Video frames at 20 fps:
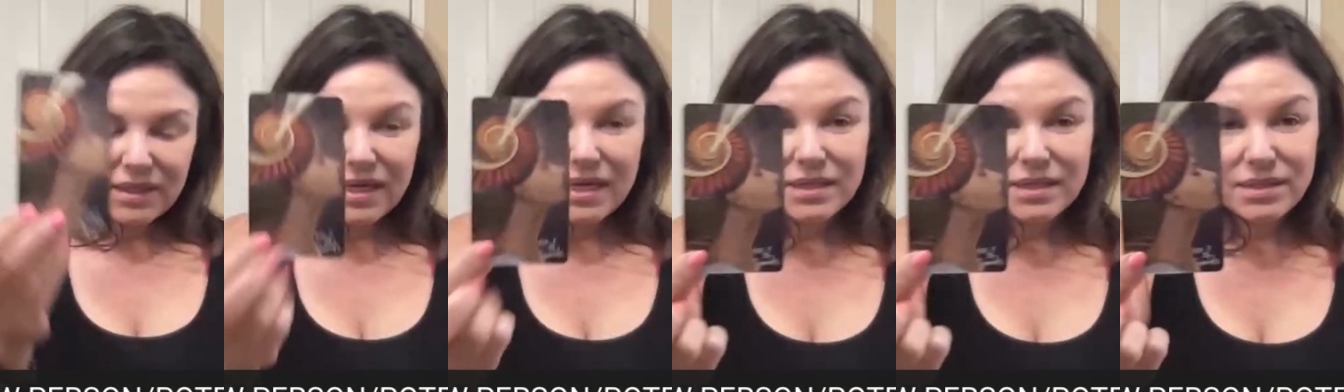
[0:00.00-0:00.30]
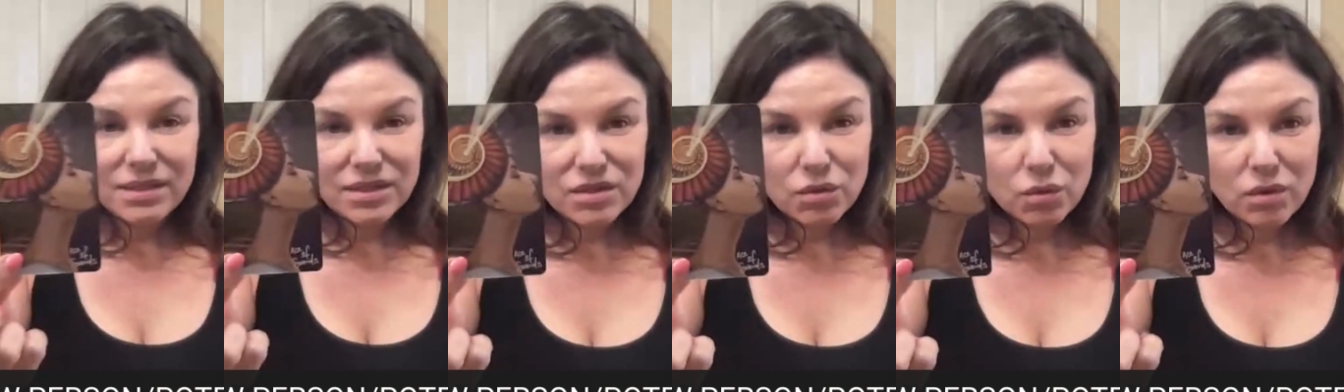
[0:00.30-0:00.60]
The
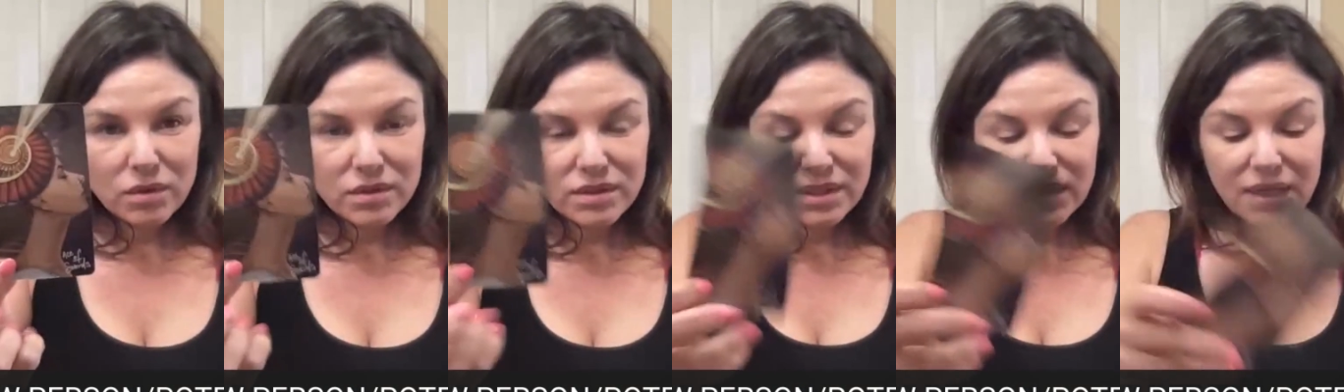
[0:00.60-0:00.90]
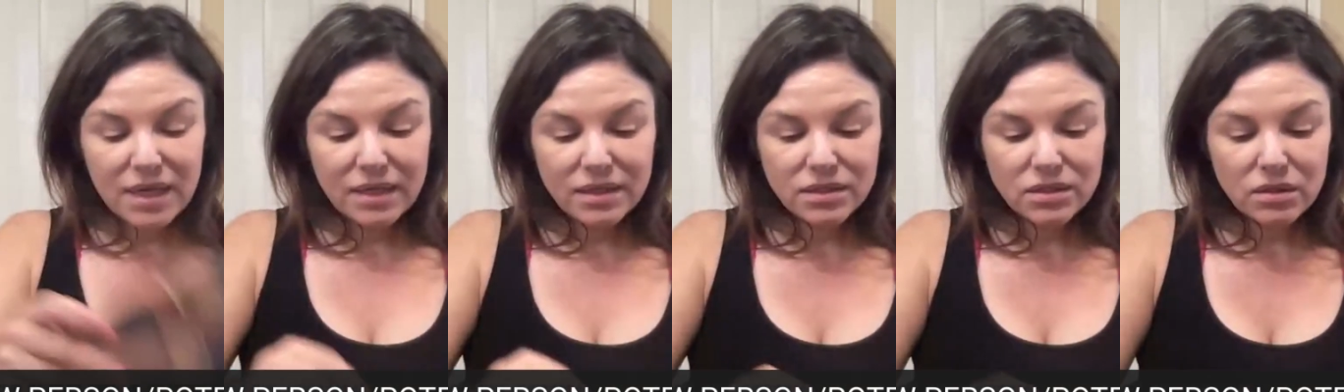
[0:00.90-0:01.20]
ace of swords
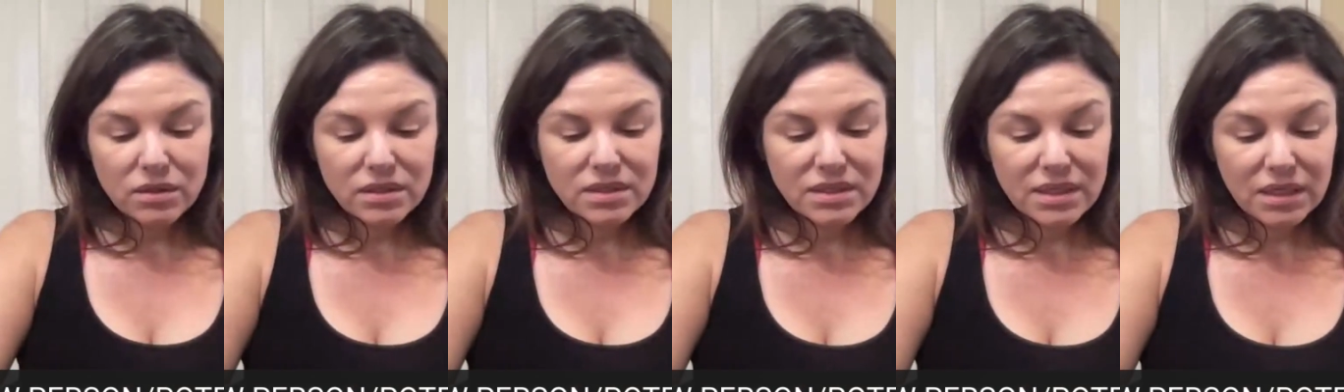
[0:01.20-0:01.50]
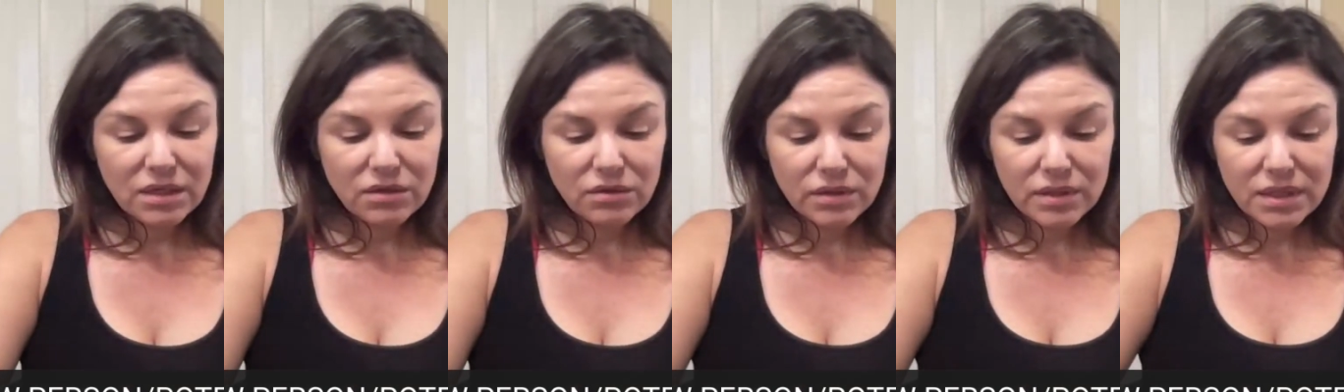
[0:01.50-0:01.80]
again. So the
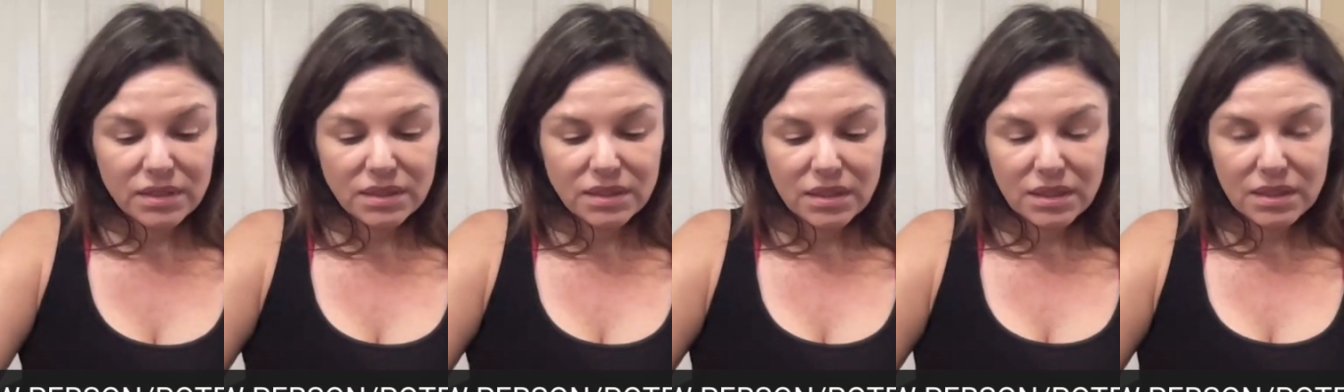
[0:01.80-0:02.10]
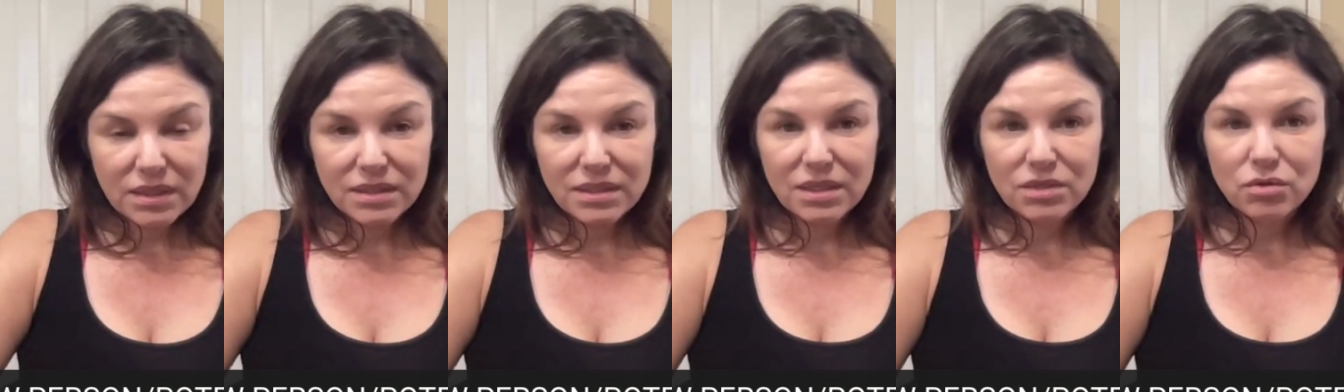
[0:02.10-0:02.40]

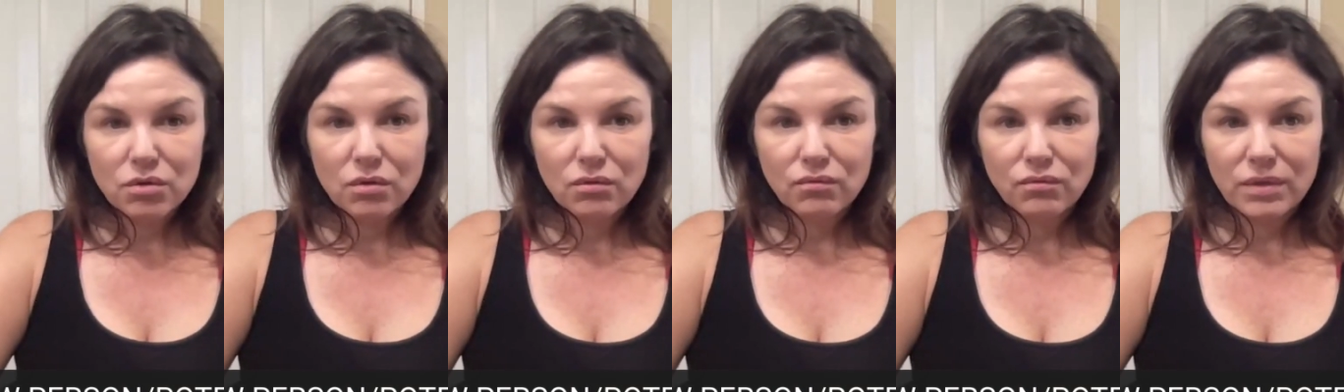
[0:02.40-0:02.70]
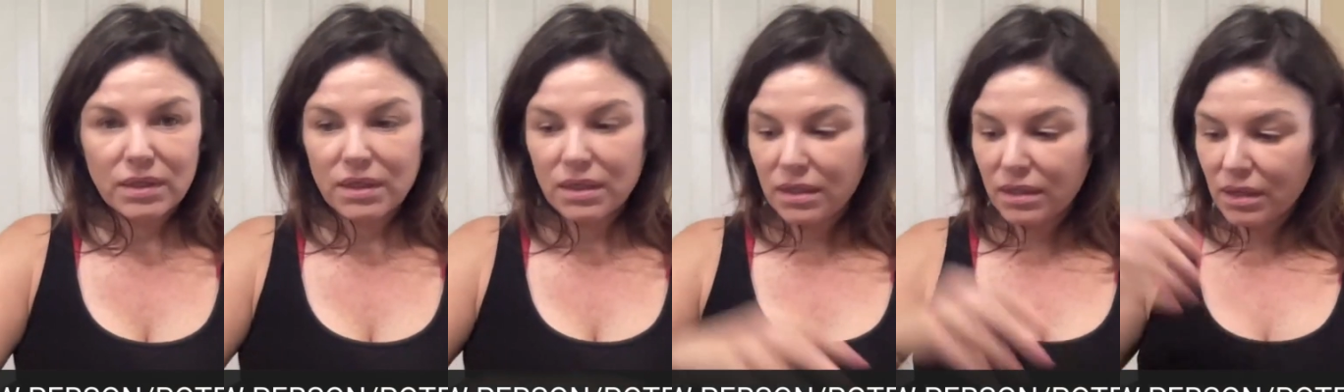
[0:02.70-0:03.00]
synchronicities in your
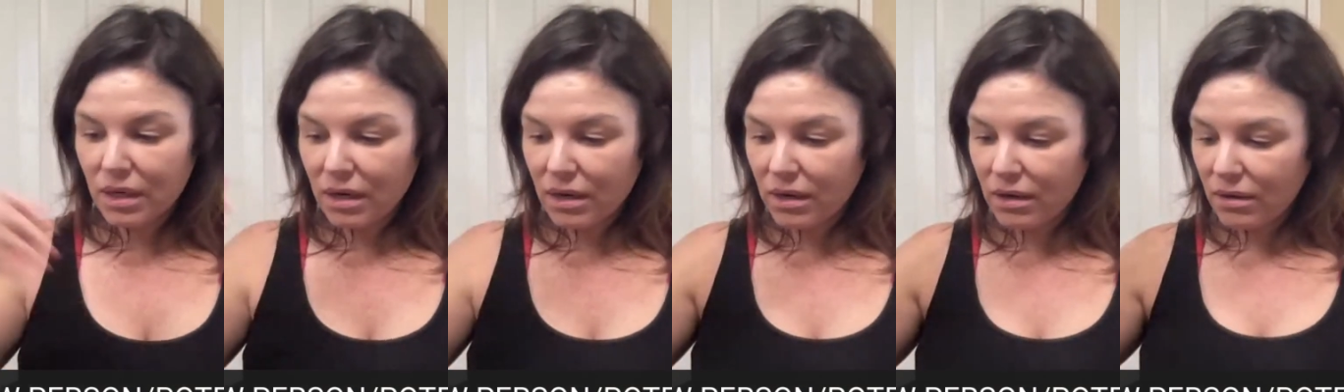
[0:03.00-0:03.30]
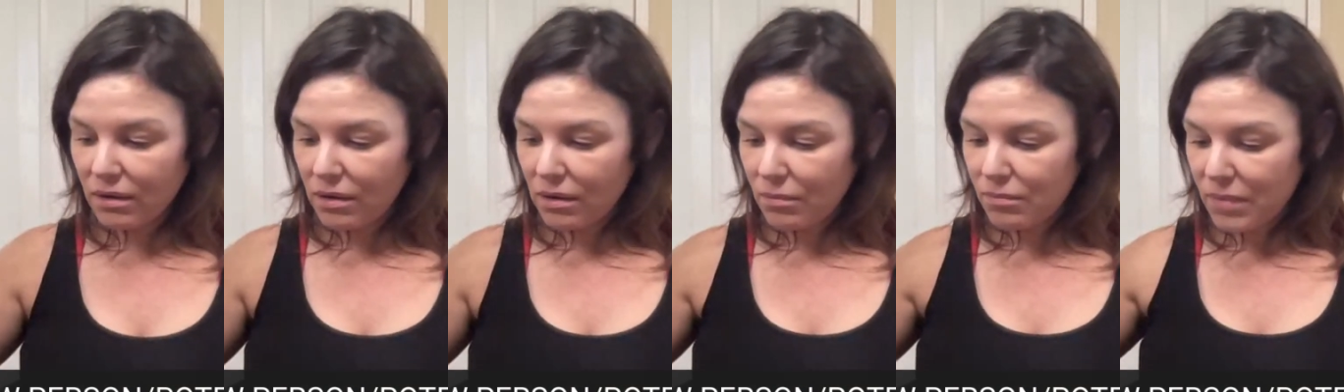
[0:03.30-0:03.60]
reading
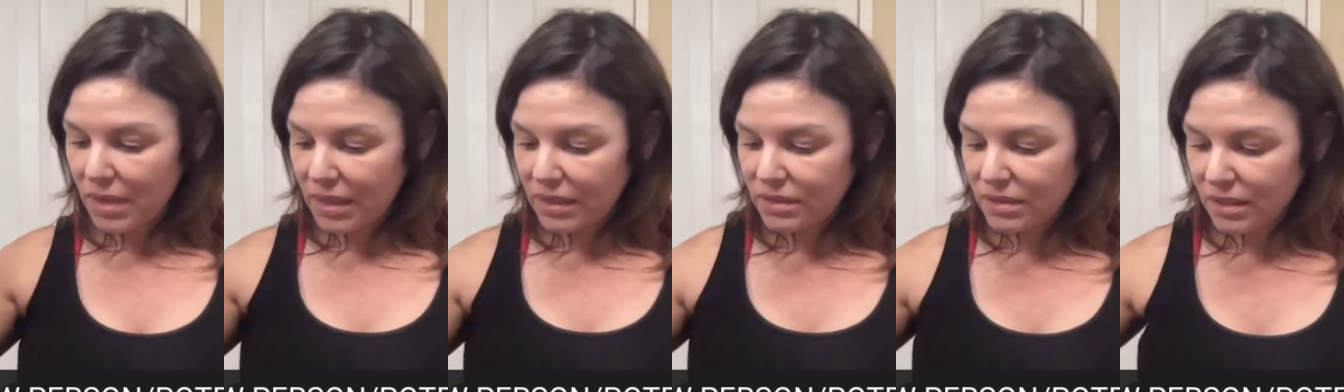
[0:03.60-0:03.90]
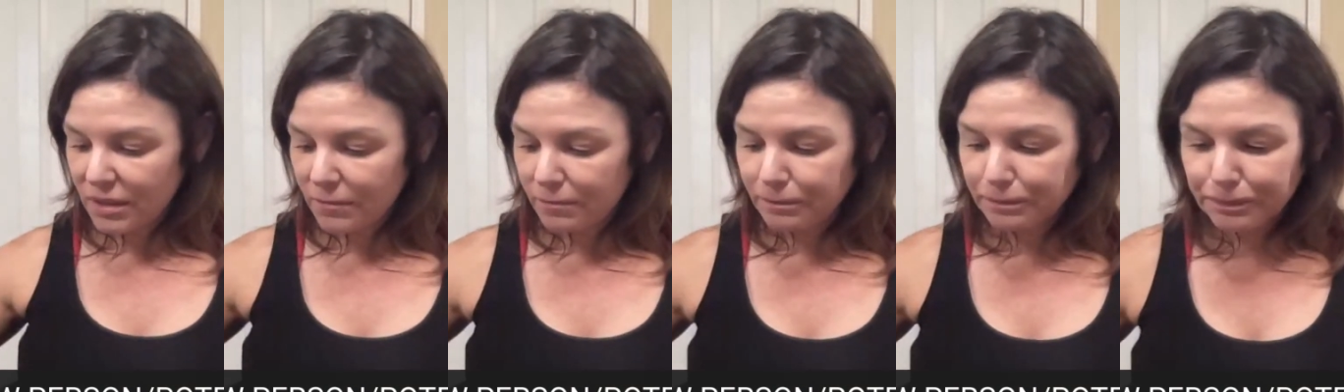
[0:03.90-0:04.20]
are
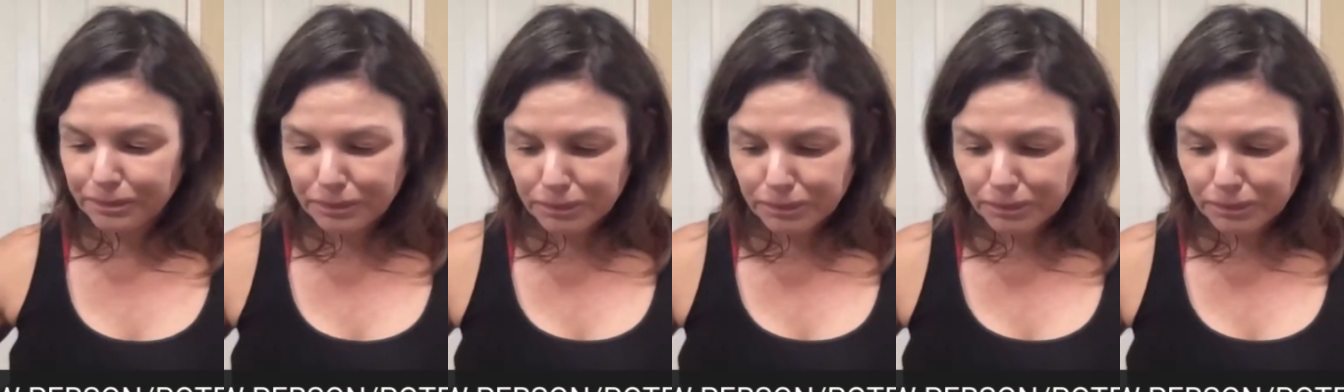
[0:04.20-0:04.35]
amazing.